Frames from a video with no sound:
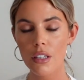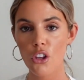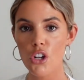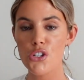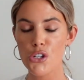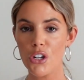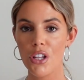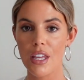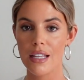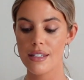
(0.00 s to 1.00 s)
there are certain
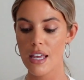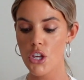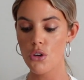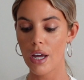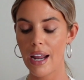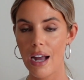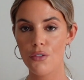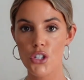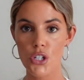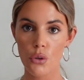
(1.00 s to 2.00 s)
things that you kind of have
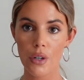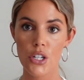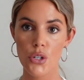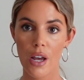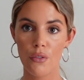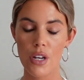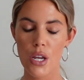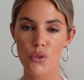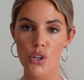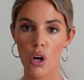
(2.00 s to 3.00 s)
to do, and I do have
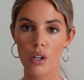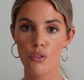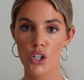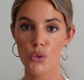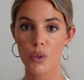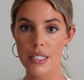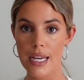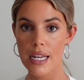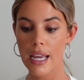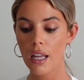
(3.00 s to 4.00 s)
videos on virtual
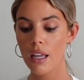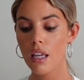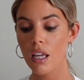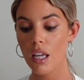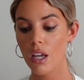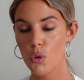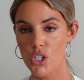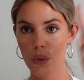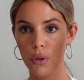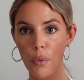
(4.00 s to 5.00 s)
dating, which
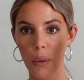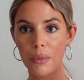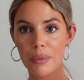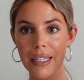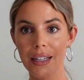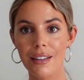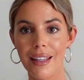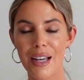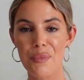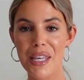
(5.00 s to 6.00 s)
I will probably
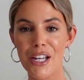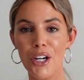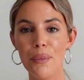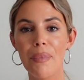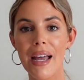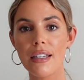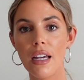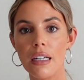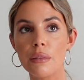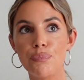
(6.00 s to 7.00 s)
link up here, but
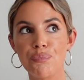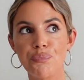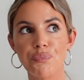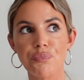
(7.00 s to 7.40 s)
um,